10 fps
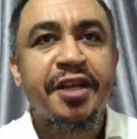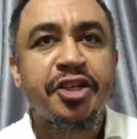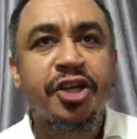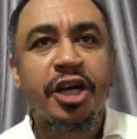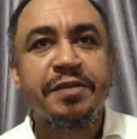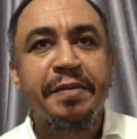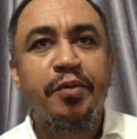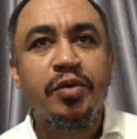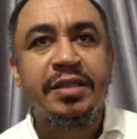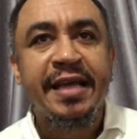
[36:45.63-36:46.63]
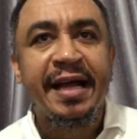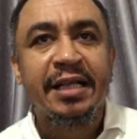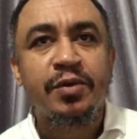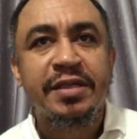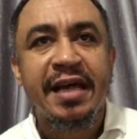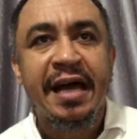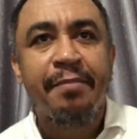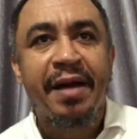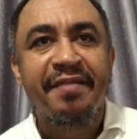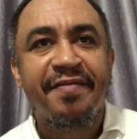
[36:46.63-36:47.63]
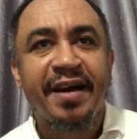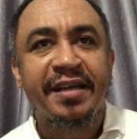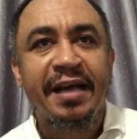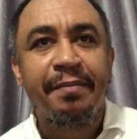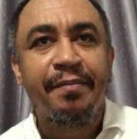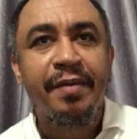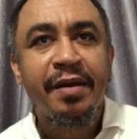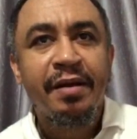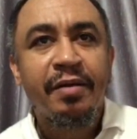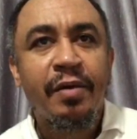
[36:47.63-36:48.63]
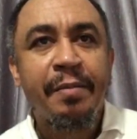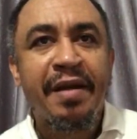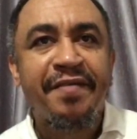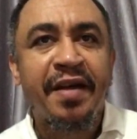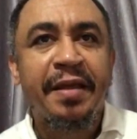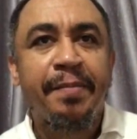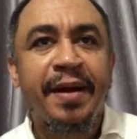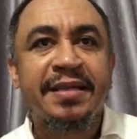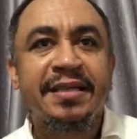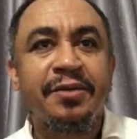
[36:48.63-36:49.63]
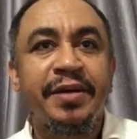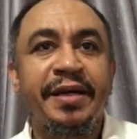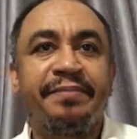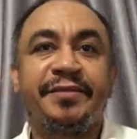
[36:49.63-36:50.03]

church, people dealt with her, when my father passed away.